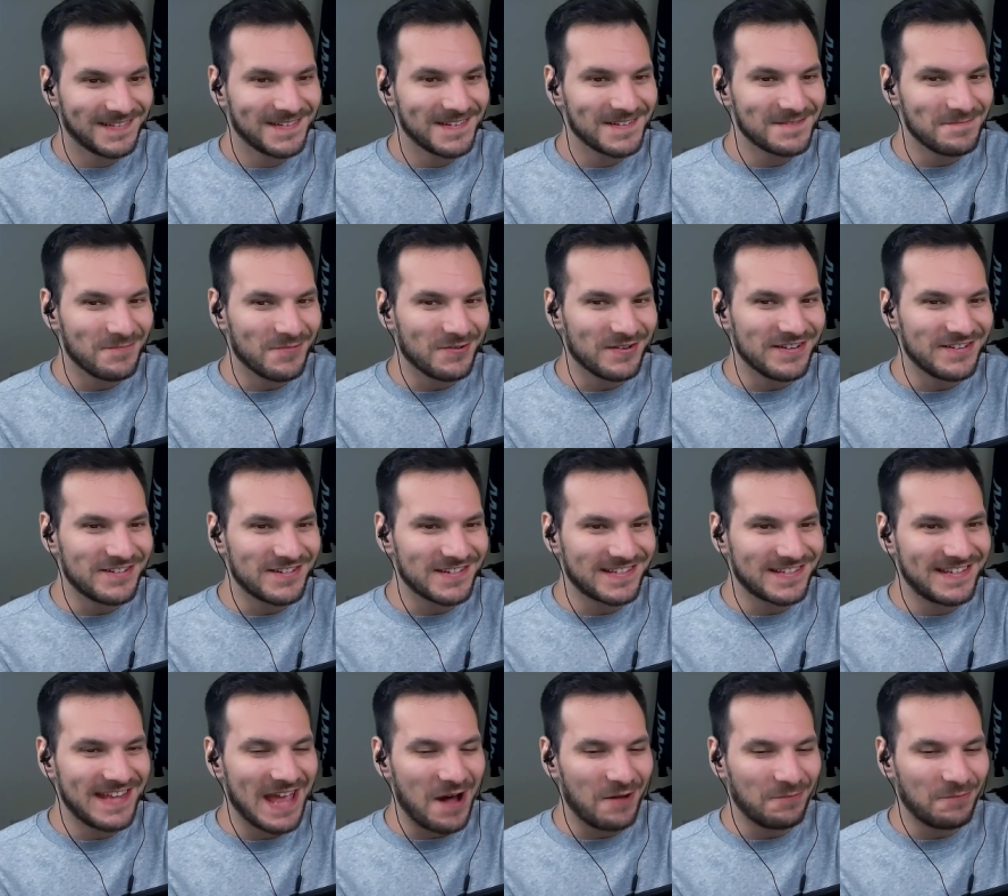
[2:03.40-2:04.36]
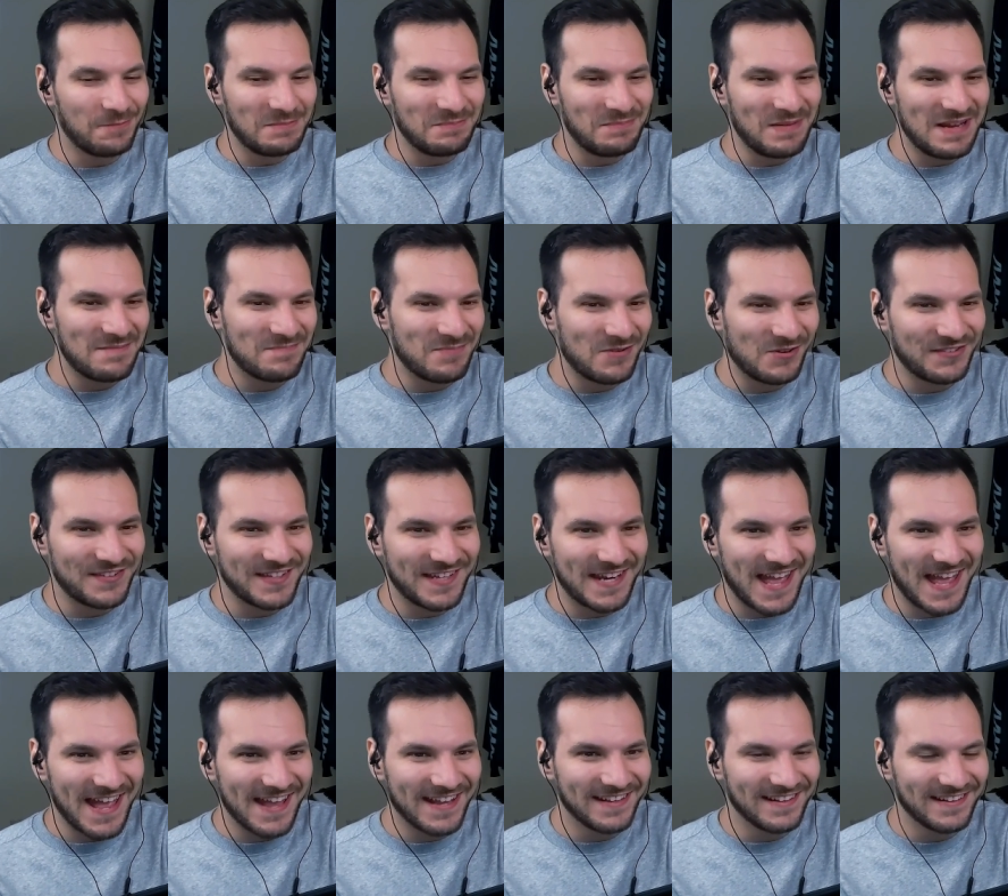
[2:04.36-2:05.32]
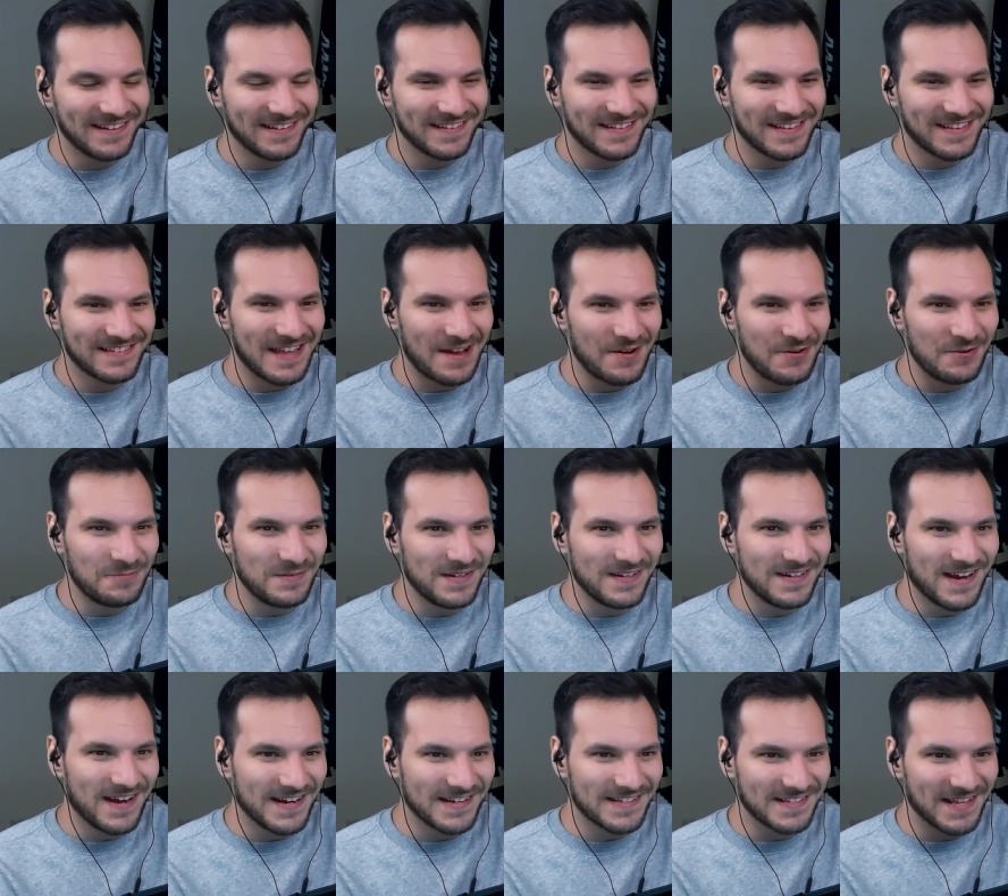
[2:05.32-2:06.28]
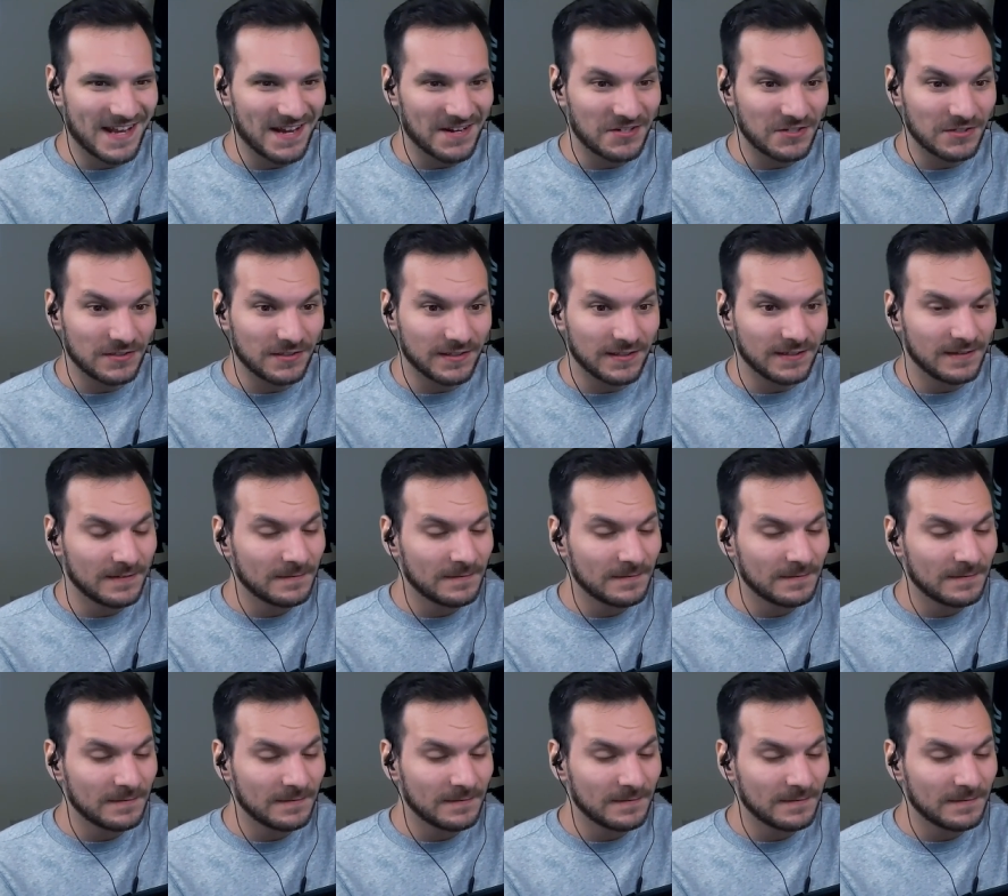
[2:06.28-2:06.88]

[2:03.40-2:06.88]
Is Morty just helping people today? That would be nice, actually.